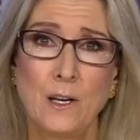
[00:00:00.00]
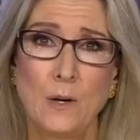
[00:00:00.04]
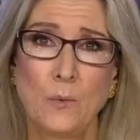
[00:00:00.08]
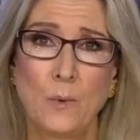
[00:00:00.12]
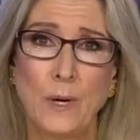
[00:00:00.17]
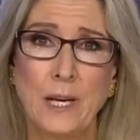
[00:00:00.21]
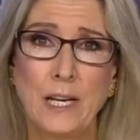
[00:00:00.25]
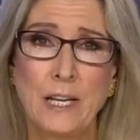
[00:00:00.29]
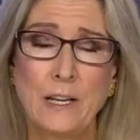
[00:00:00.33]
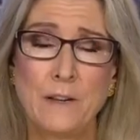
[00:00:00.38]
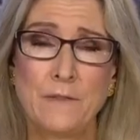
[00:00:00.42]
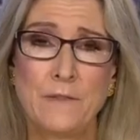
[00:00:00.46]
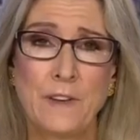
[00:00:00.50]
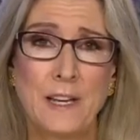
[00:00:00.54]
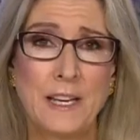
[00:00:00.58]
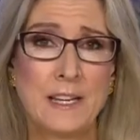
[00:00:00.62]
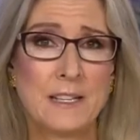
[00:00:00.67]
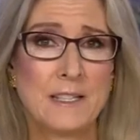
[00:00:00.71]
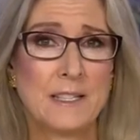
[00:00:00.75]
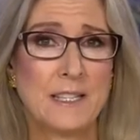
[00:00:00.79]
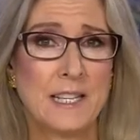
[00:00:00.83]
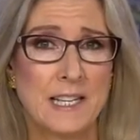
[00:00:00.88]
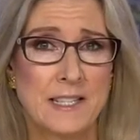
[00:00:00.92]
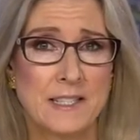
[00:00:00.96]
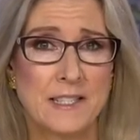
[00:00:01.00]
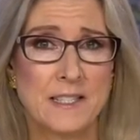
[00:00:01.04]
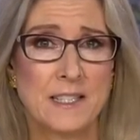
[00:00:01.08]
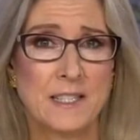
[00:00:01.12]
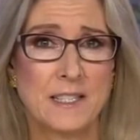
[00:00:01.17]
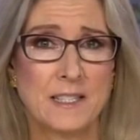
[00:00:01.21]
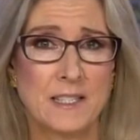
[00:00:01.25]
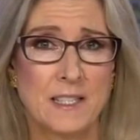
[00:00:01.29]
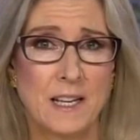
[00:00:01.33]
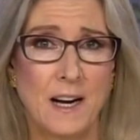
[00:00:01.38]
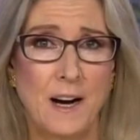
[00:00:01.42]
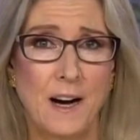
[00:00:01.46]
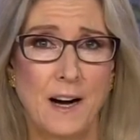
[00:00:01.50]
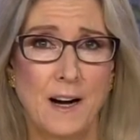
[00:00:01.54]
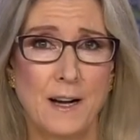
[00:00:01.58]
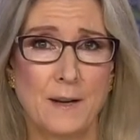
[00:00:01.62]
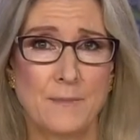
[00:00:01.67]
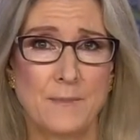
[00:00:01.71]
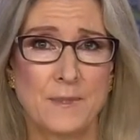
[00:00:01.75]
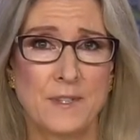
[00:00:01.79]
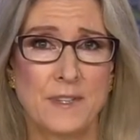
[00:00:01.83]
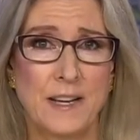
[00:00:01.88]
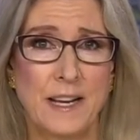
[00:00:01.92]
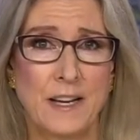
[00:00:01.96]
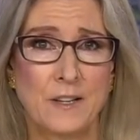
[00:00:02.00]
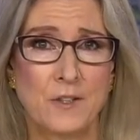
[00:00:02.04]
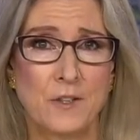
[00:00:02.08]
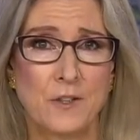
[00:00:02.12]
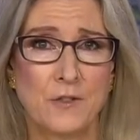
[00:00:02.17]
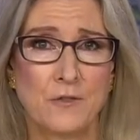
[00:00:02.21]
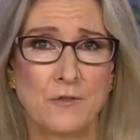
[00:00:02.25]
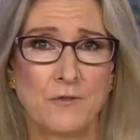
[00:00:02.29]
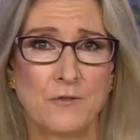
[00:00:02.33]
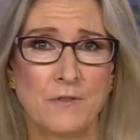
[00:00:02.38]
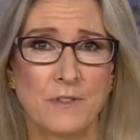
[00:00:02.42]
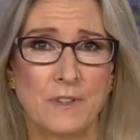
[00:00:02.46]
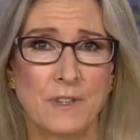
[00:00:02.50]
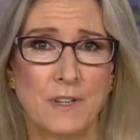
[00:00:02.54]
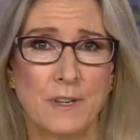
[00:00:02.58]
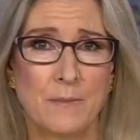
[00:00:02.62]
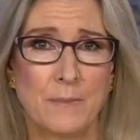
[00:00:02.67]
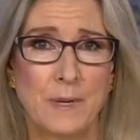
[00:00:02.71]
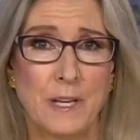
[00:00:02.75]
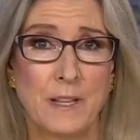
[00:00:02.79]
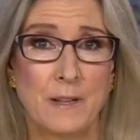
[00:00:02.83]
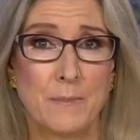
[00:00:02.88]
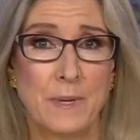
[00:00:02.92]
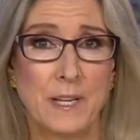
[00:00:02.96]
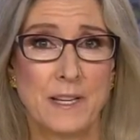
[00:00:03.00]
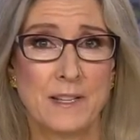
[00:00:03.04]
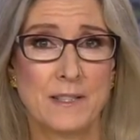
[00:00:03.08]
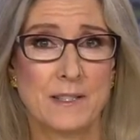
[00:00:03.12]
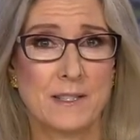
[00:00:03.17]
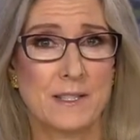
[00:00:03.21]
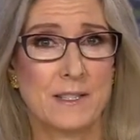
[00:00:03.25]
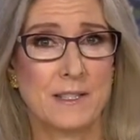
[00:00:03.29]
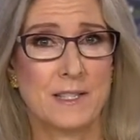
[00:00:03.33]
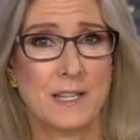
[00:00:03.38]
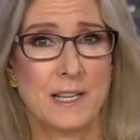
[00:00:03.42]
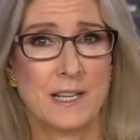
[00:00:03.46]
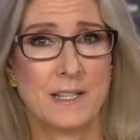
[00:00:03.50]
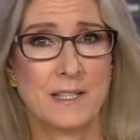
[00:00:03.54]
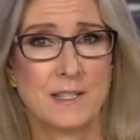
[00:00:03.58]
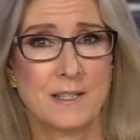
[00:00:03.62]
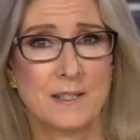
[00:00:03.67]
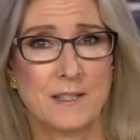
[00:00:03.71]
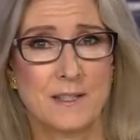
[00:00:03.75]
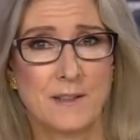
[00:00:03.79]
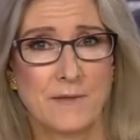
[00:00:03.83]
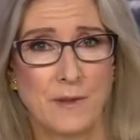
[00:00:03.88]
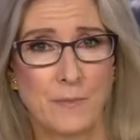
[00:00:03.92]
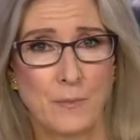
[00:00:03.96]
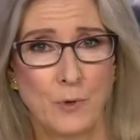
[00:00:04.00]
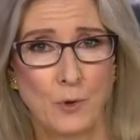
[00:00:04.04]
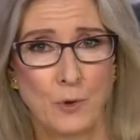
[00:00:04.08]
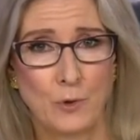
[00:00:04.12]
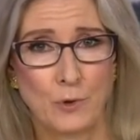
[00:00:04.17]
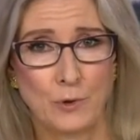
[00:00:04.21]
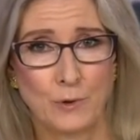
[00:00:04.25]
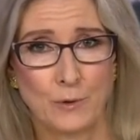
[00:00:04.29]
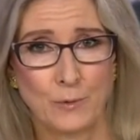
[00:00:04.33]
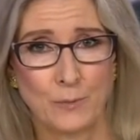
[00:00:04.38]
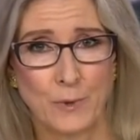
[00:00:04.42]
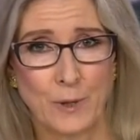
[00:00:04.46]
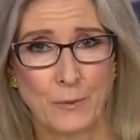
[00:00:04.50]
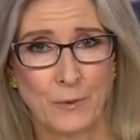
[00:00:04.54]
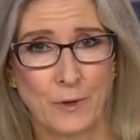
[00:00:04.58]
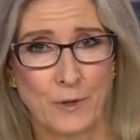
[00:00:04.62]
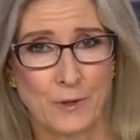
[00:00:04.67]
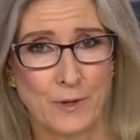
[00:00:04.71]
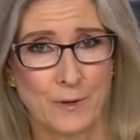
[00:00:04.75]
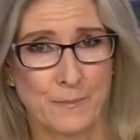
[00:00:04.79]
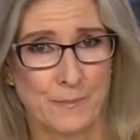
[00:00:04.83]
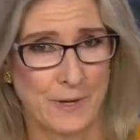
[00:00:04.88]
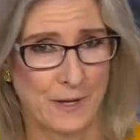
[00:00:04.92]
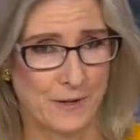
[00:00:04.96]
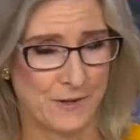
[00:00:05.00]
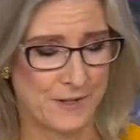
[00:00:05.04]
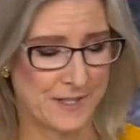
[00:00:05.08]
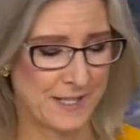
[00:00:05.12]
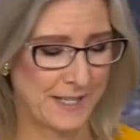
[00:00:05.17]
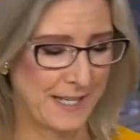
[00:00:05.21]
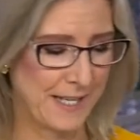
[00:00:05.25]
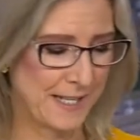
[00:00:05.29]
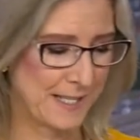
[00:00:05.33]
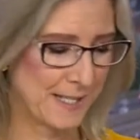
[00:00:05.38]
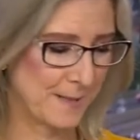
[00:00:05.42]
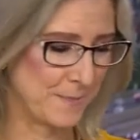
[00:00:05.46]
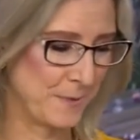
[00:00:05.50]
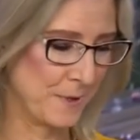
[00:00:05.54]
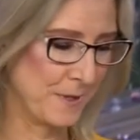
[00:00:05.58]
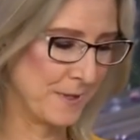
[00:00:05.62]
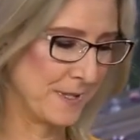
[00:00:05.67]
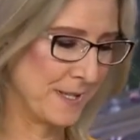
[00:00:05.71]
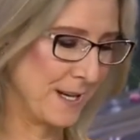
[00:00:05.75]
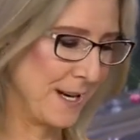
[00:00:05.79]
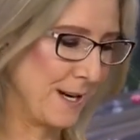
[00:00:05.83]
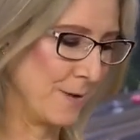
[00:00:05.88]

We live in testing times and our children can be the biggest testers of them all. We welcome parenting expert Di